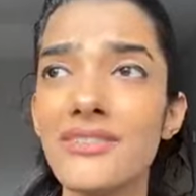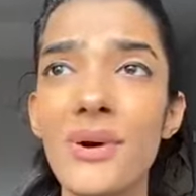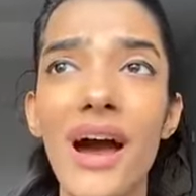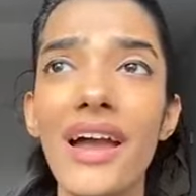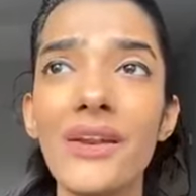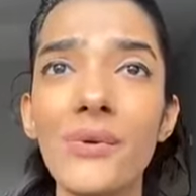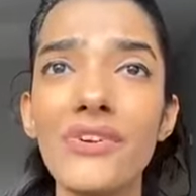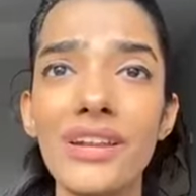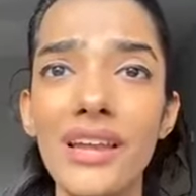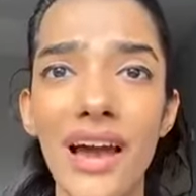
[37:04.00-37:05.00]
so I don't
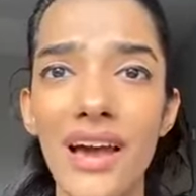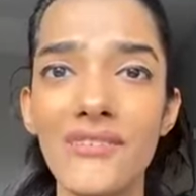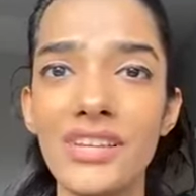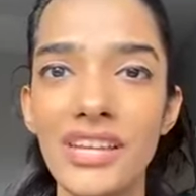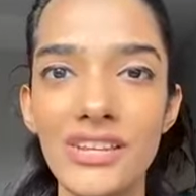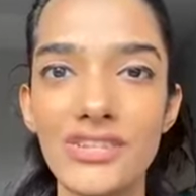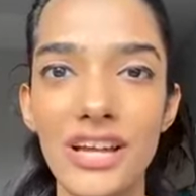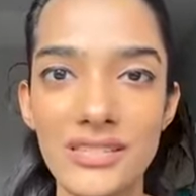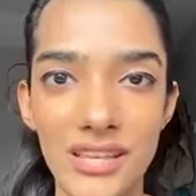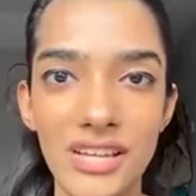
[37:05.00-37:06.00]
really have a niche
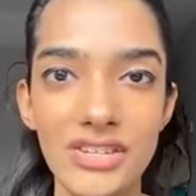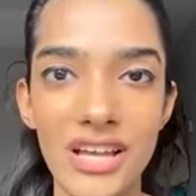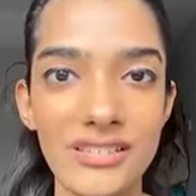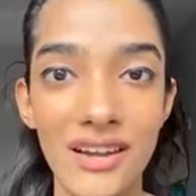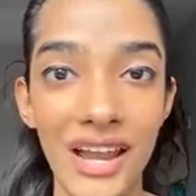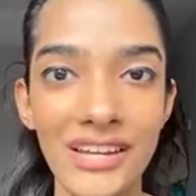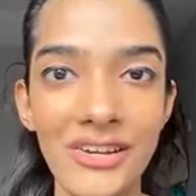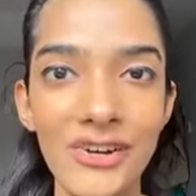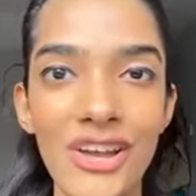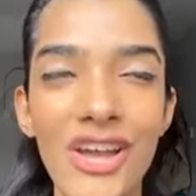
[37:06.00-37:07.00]
as such as a
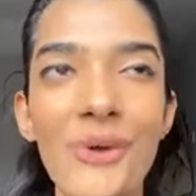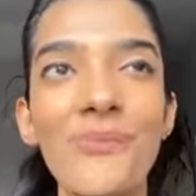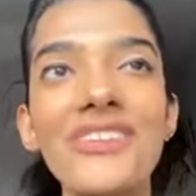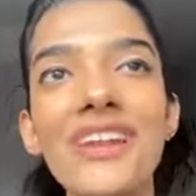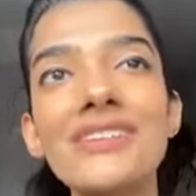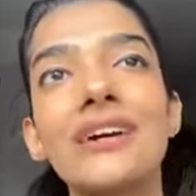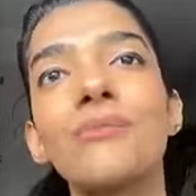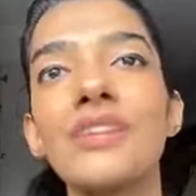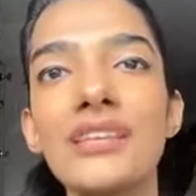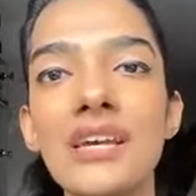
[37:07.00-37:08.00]
writer. But there are
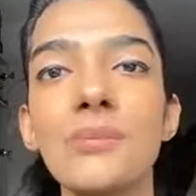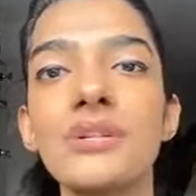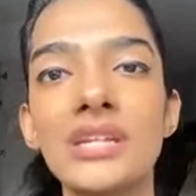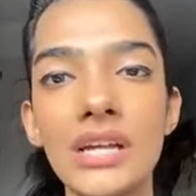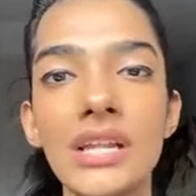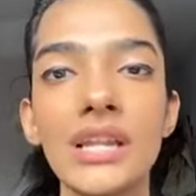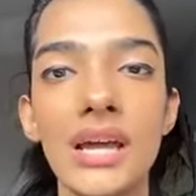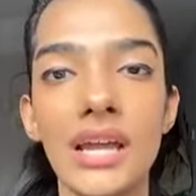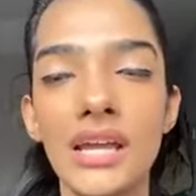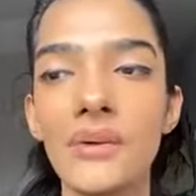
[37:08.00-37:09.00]
some things I particularly
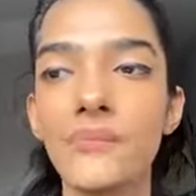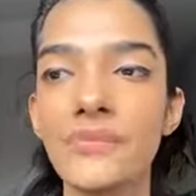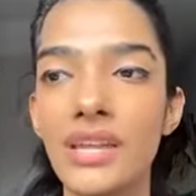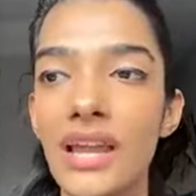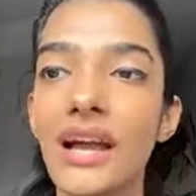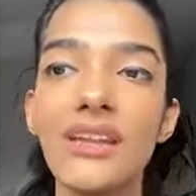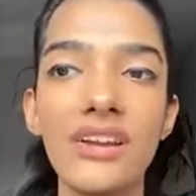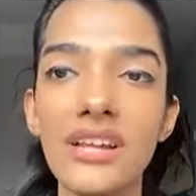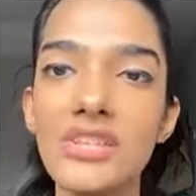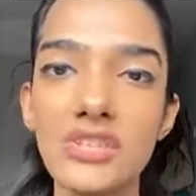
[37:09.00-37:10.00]
like. Like I
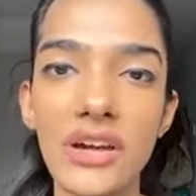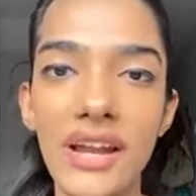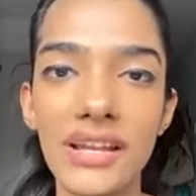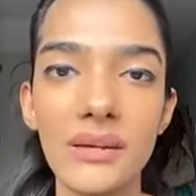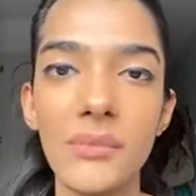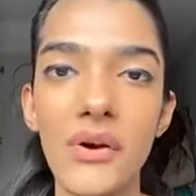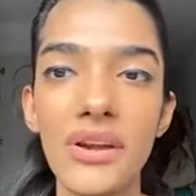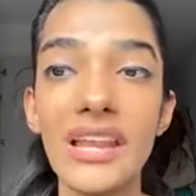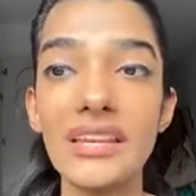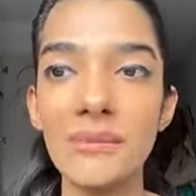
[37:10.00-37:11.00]
really enjoy writing
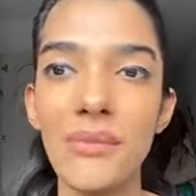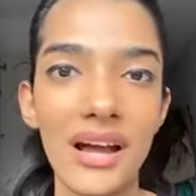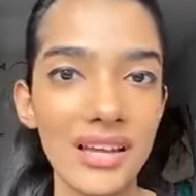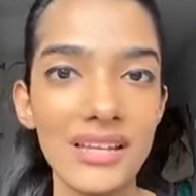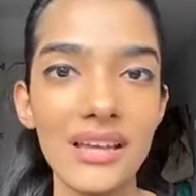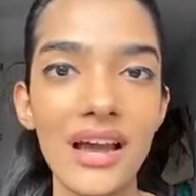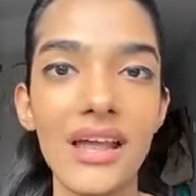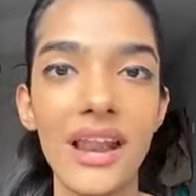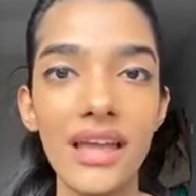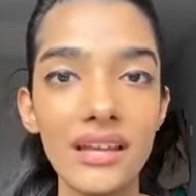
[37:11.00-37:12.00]
about LinkedIn marketing.
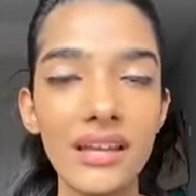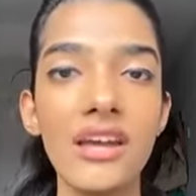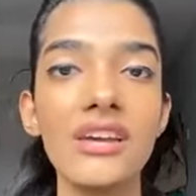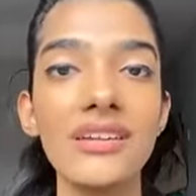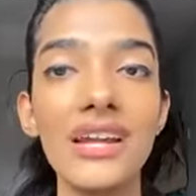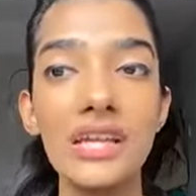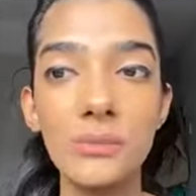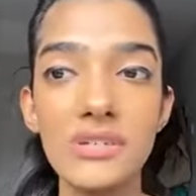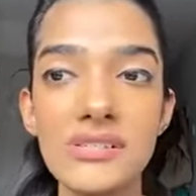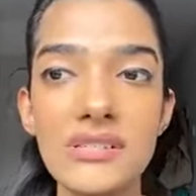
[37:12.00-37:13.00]
I like writing
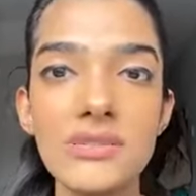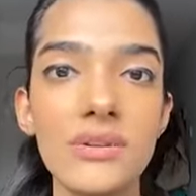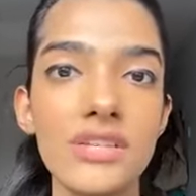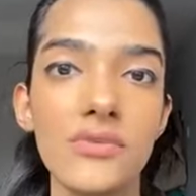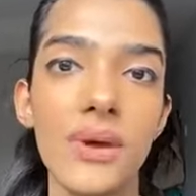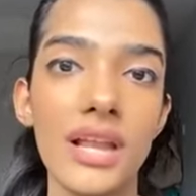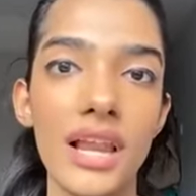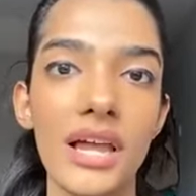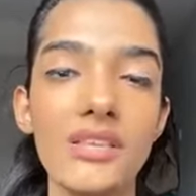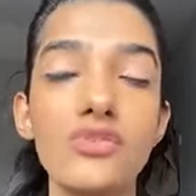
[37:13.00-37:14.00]
personal stories for my
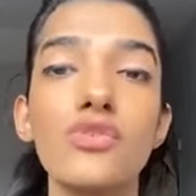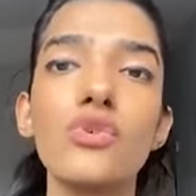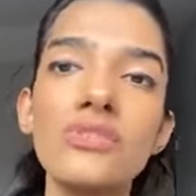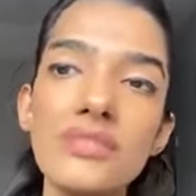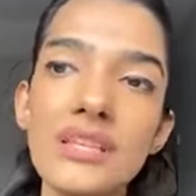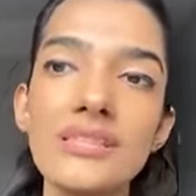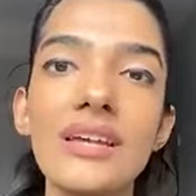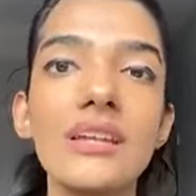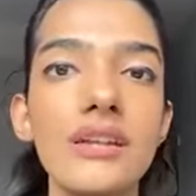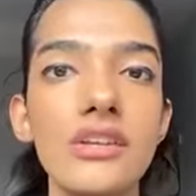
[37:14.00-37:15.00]
clients. So those things
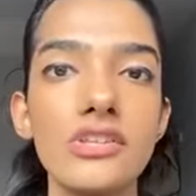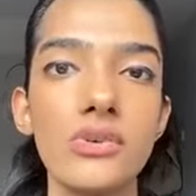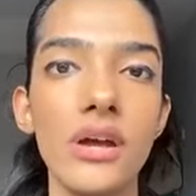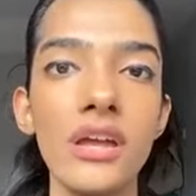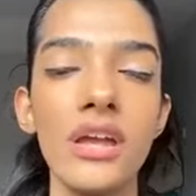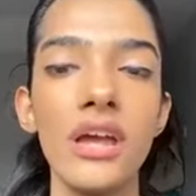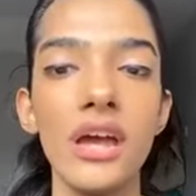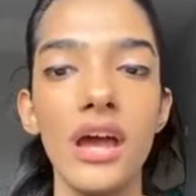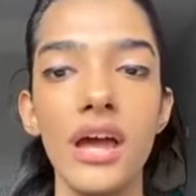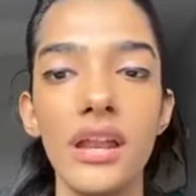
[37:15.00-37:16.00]
I really enjoy.
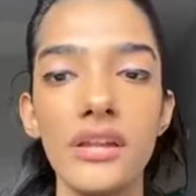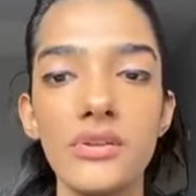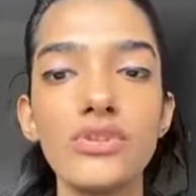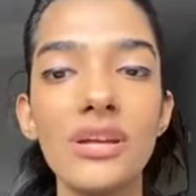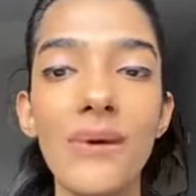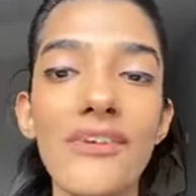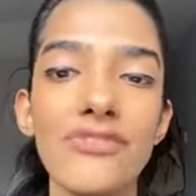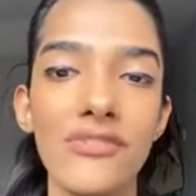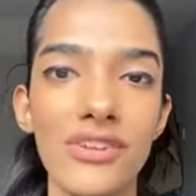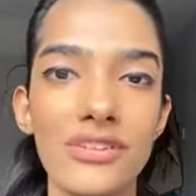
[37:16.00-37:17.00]
And those are my
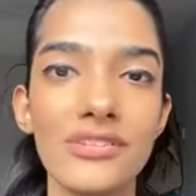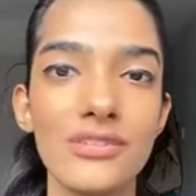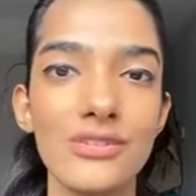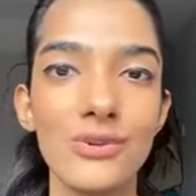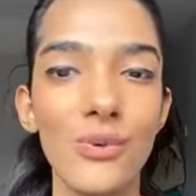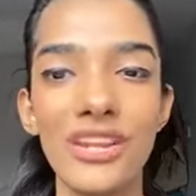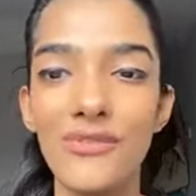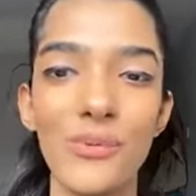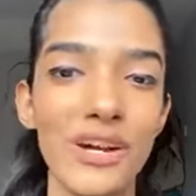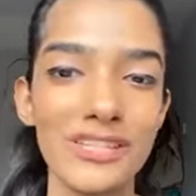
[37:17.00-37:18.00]
favorites. So
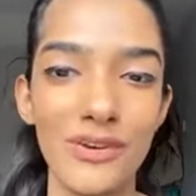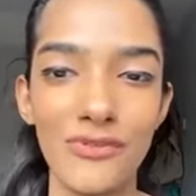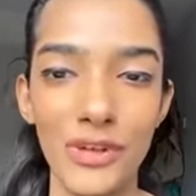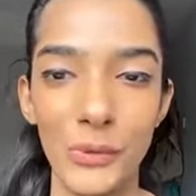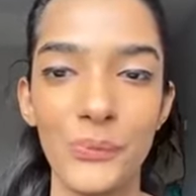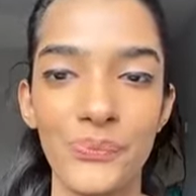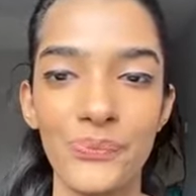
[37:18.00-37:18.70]
whatever works out for you.